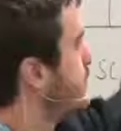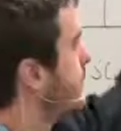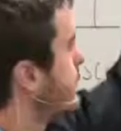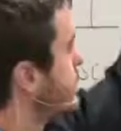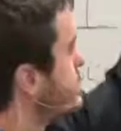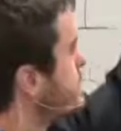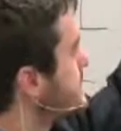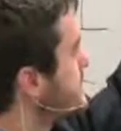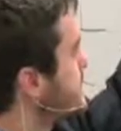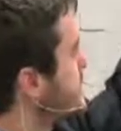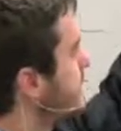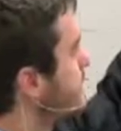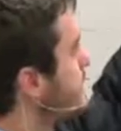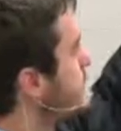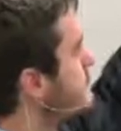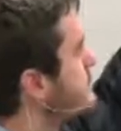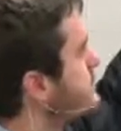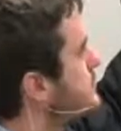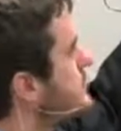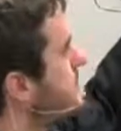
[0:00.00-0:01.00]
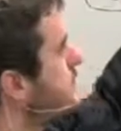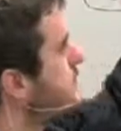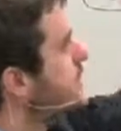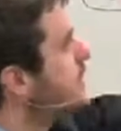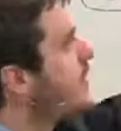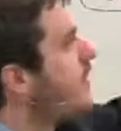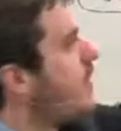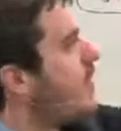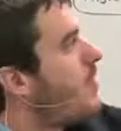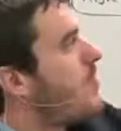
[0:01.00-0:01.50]
the first day of the first month
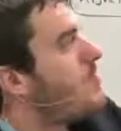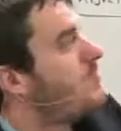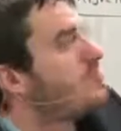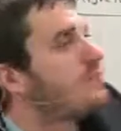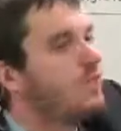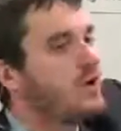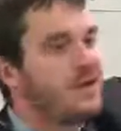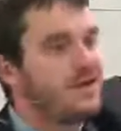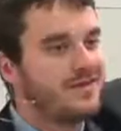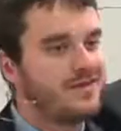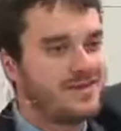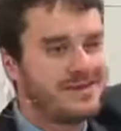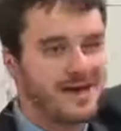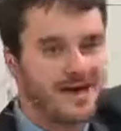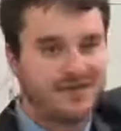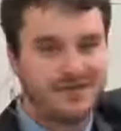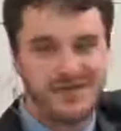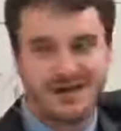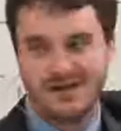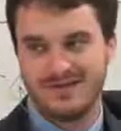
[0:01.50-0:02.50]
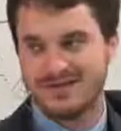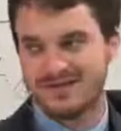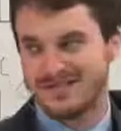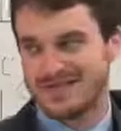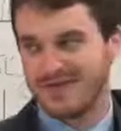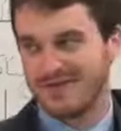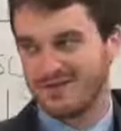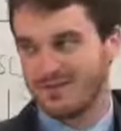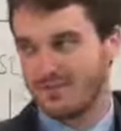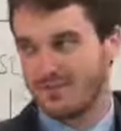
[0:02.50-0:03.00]
all the way to the 10th day of the
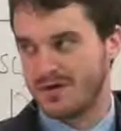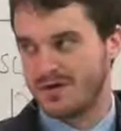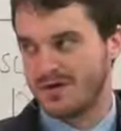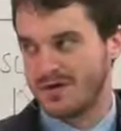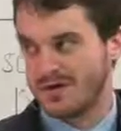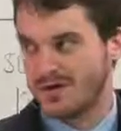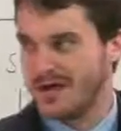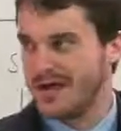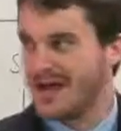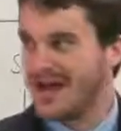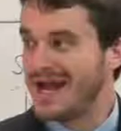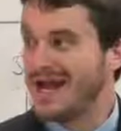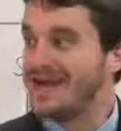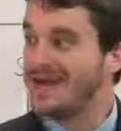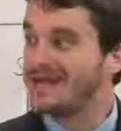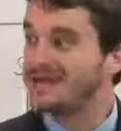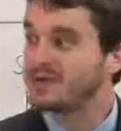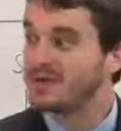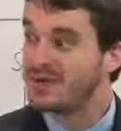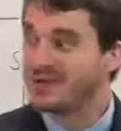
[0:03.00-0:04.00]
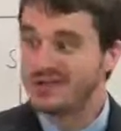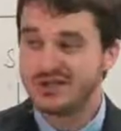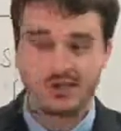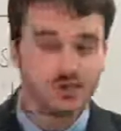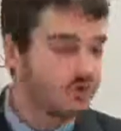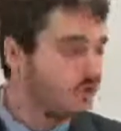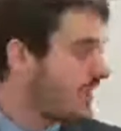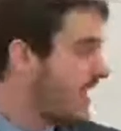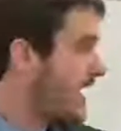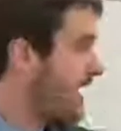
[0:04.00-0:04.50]
7th month. And as we
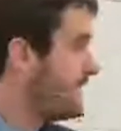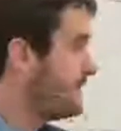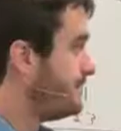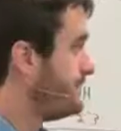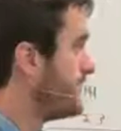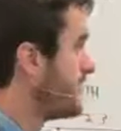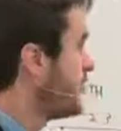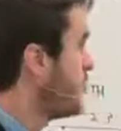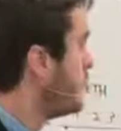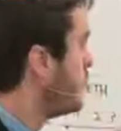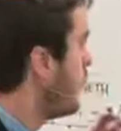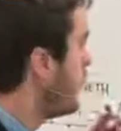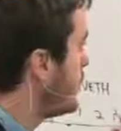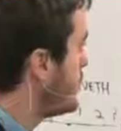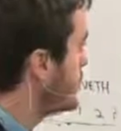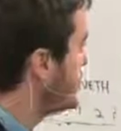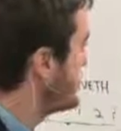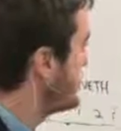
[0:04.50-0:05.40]
do that, what we